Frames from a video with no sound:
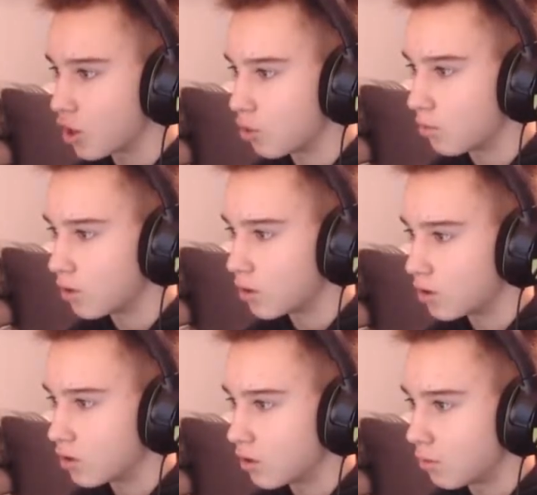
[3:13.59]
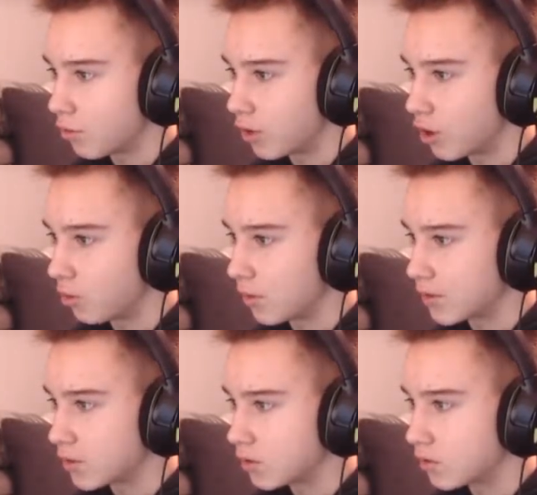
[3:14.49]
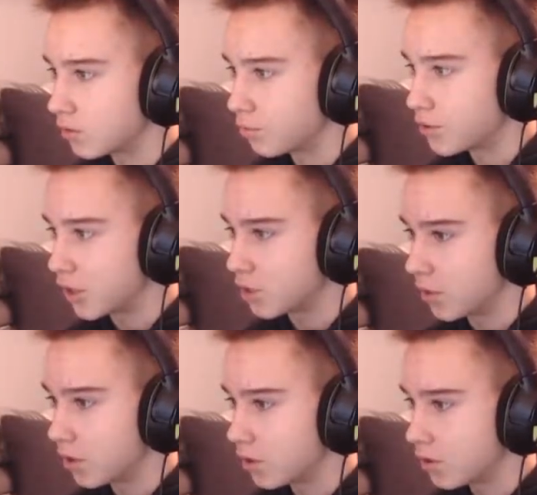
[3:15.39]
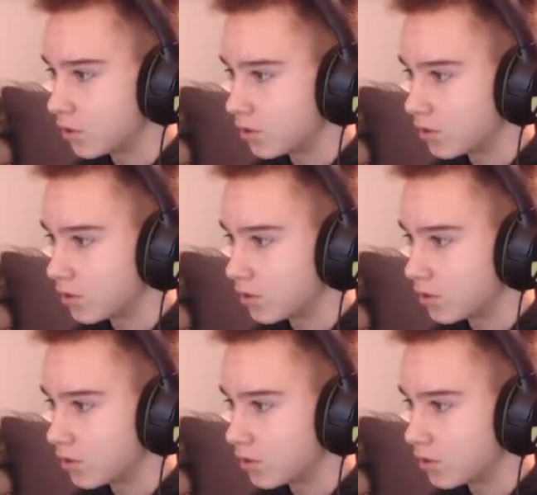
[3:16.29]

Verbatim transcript: I'm bringing it home. I'm bringing it home, lads. Protect me.